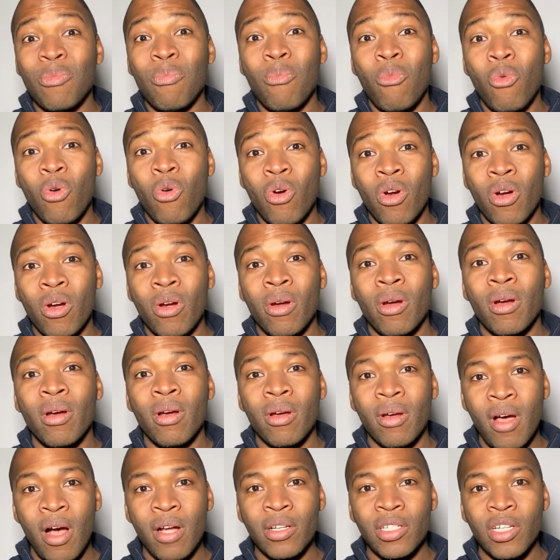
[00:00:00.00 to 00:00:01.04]
more
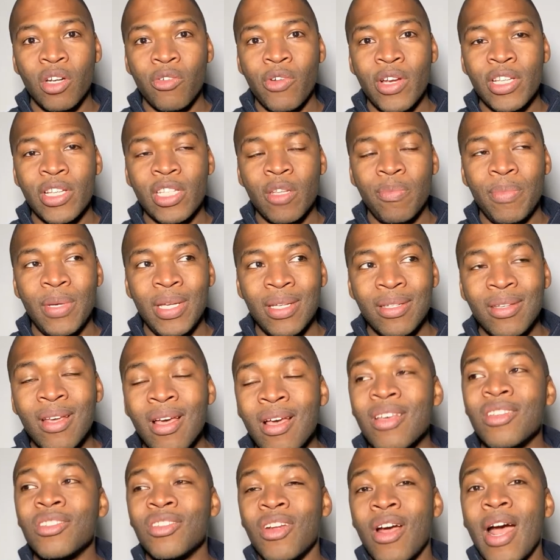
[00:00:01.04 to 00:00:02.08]
cocktail recipes,
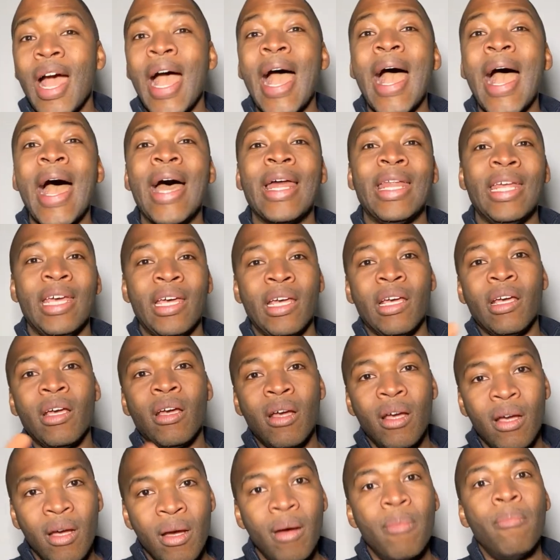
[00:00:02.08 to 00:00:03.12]
start adding
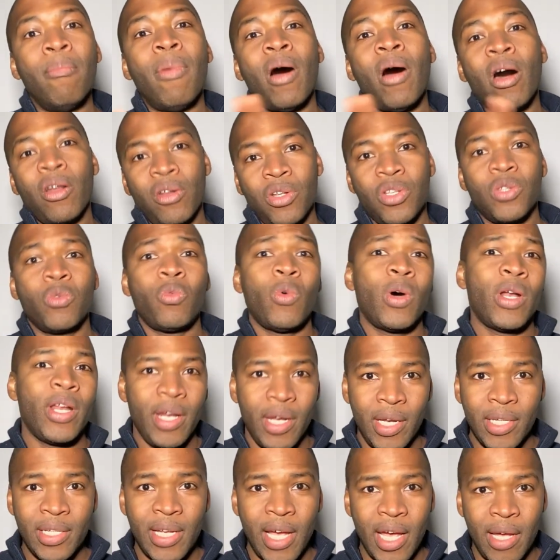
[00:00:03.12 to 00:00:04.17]
bottles one at
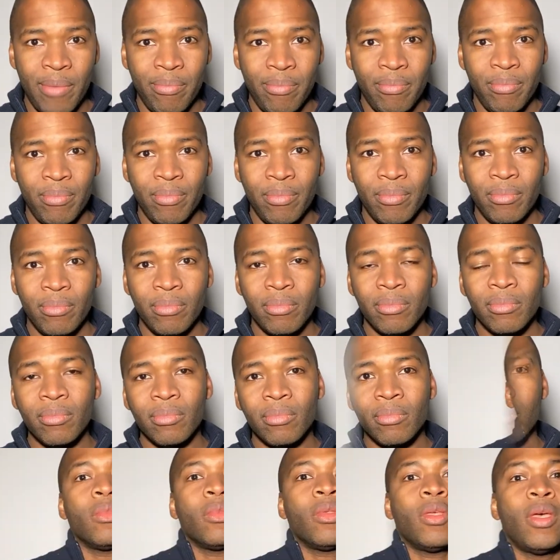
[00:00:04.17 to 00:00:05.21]
a time.
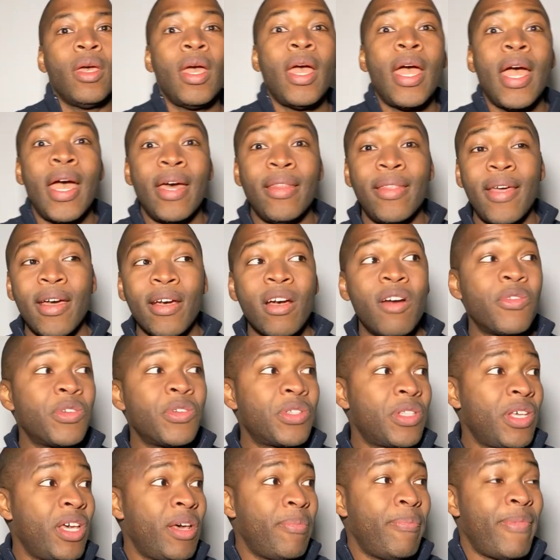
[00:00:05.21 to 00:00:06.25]
And that covers
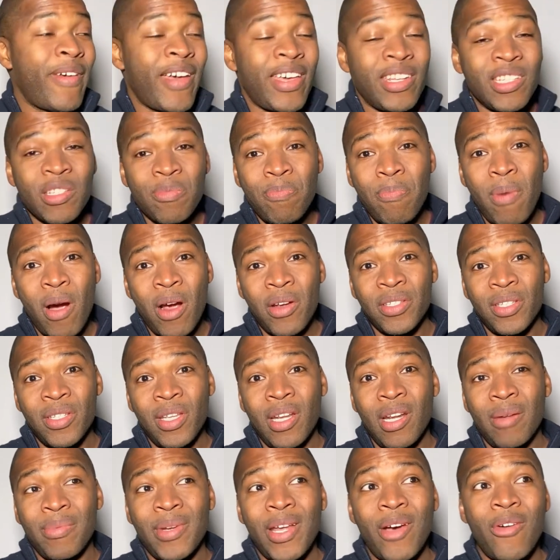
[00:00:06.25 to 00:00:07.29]
the advanced bar
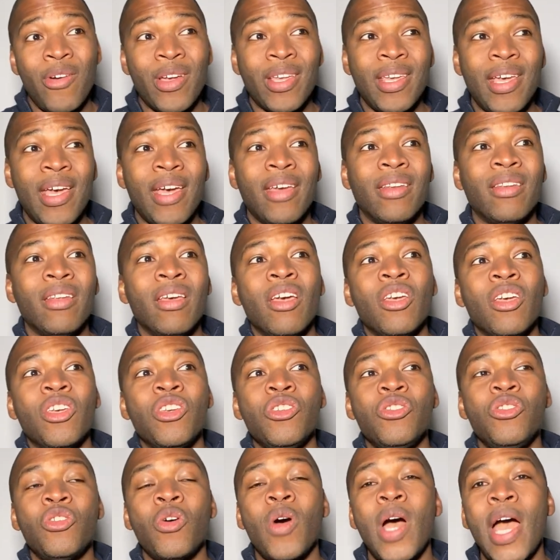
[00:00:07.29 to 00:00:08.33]
setup. Now, again, you
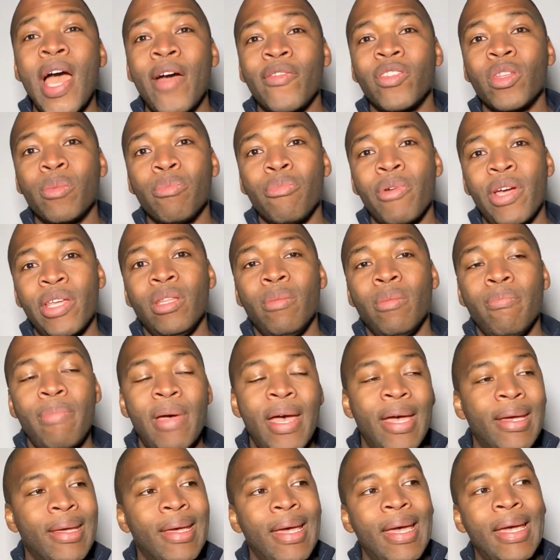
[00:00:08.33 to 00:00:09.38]
don't have to break the
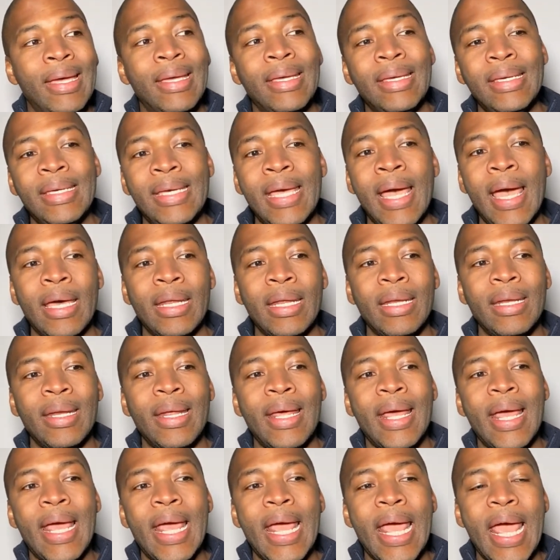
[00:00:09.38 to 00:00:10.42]
bank and get
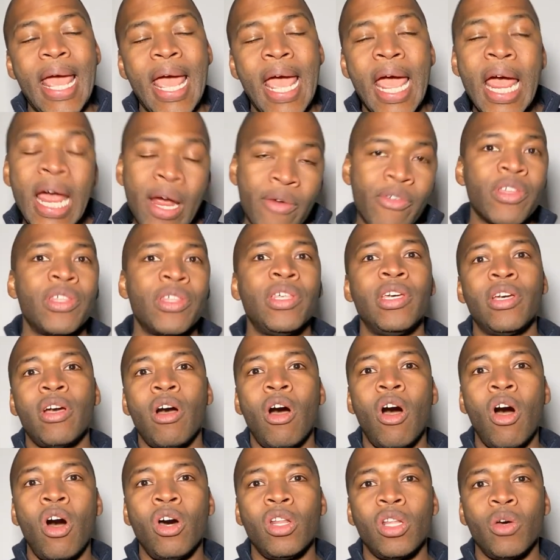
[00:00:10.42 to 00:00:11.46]
everything
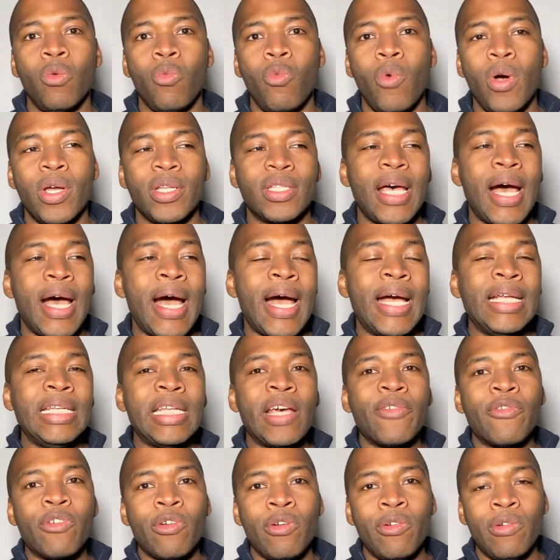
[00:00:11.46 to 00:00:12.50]
all at once.
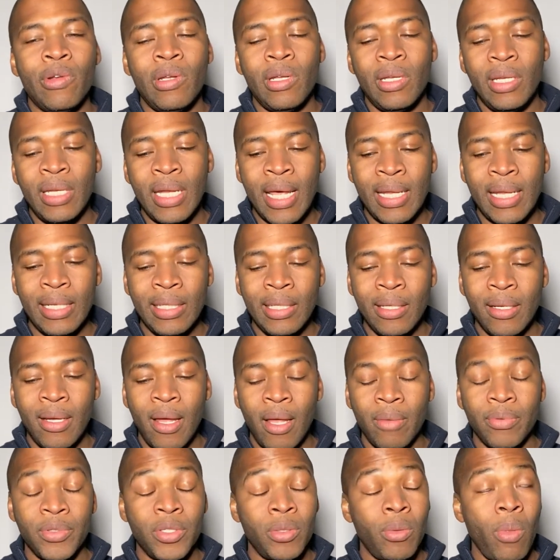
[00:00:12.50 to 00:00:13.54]

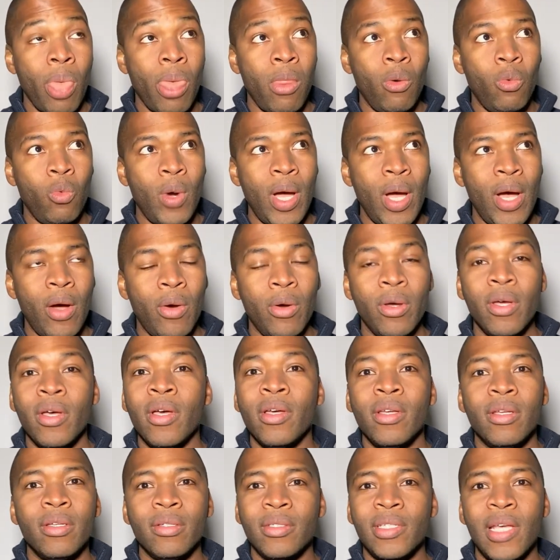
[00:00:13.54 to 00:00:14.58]
Wow,
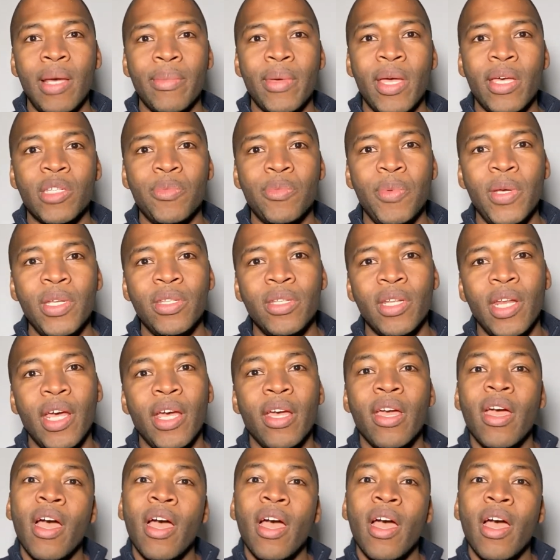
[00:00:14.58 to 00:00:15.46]
Sam can't speak today.